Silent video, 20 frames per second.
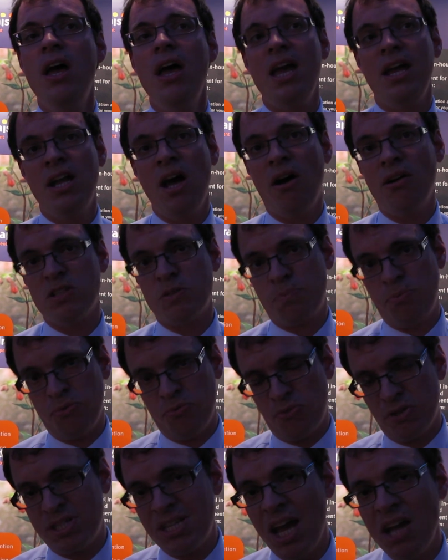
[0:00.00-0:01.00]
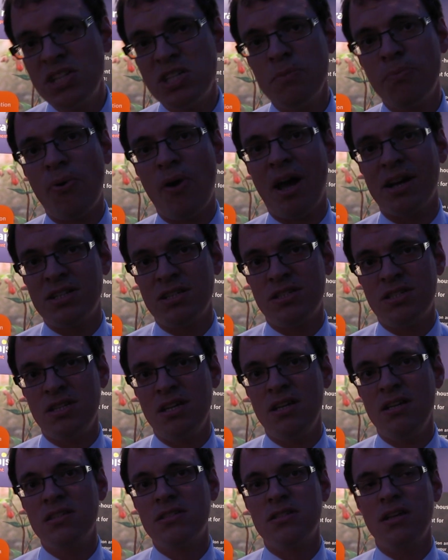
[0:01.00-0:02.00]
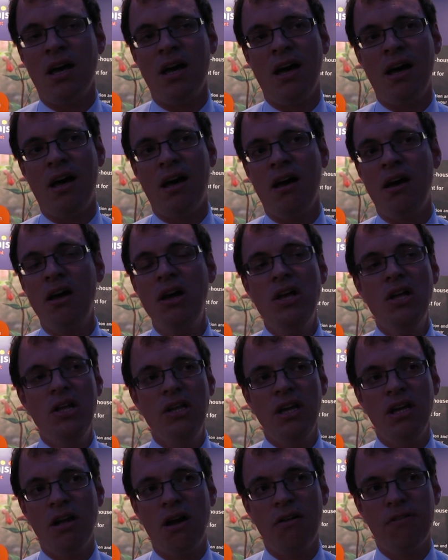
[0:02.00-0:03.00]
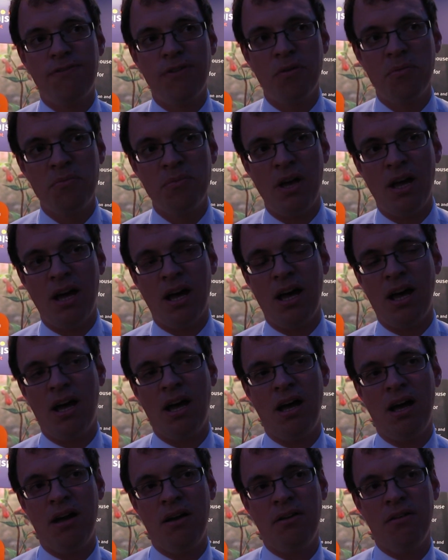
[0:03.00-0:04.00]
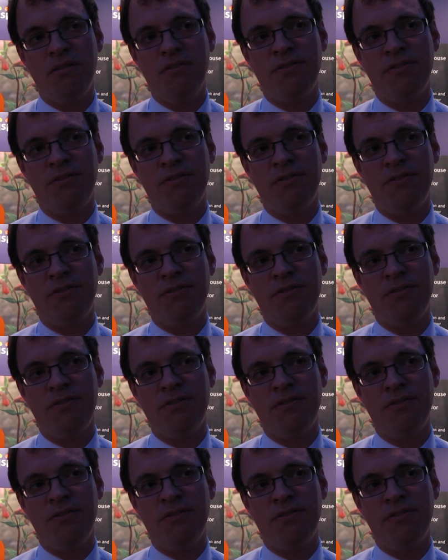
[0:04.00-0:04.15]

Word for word: enhanced retention practices, uh, you know, from uh,